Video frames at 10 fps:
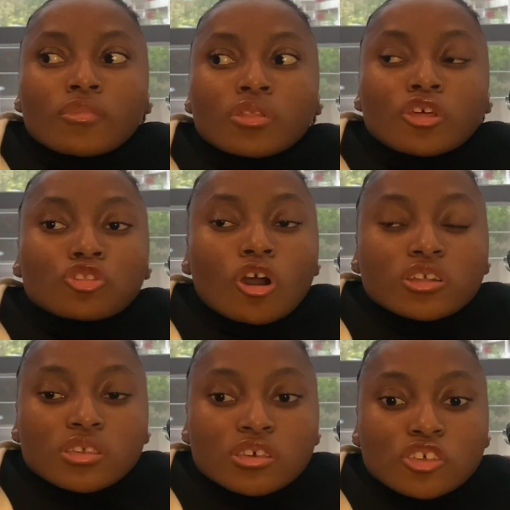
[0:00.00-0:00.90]
the
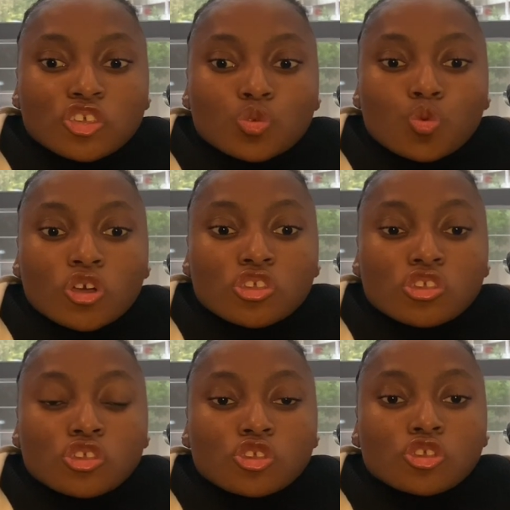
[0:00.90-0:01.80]
doctors
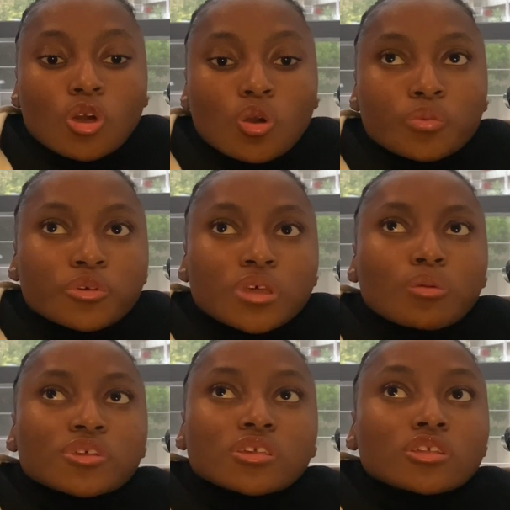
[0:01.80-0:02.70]
because I
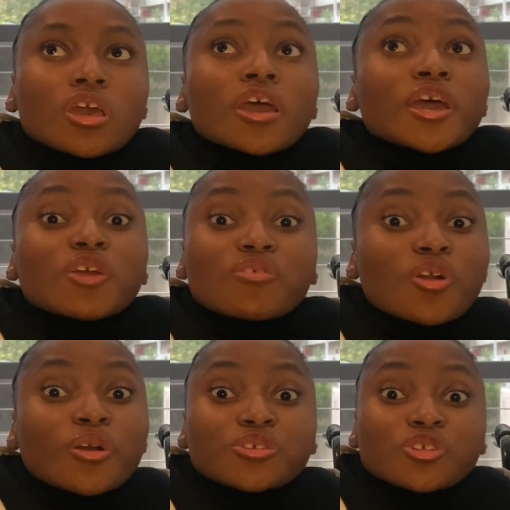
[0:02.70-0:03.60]
wasn't even
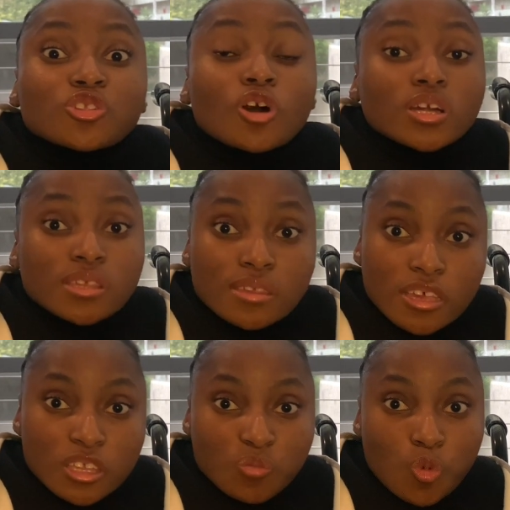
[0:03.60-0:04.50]
going to the doctors
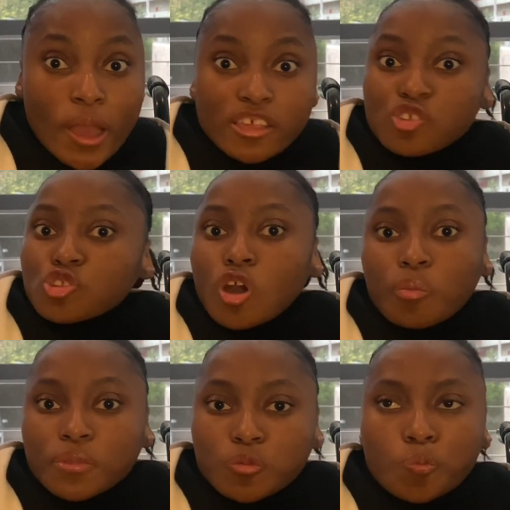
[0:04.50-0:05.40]
anymore, I
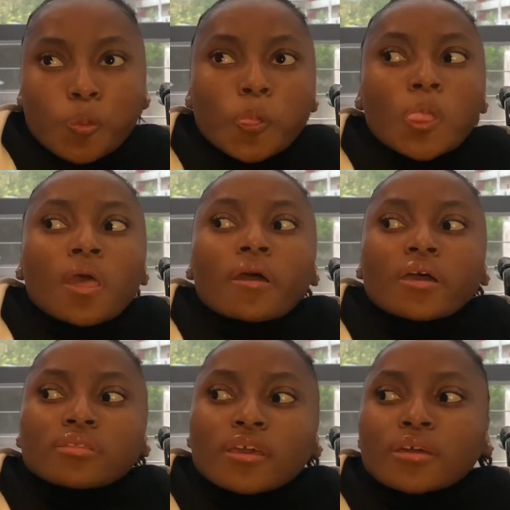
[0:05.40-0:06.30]
stopped.
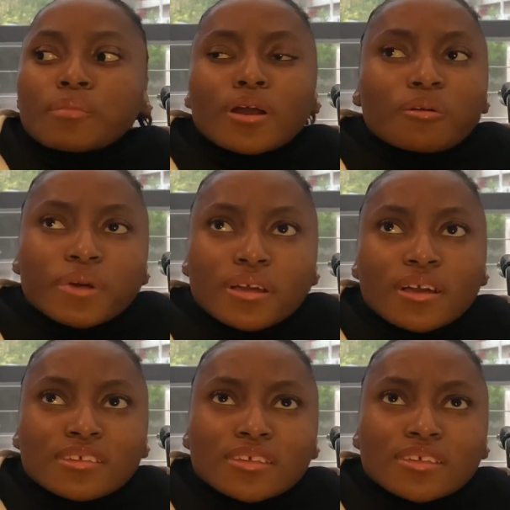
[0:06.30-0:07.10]
And then my cousin,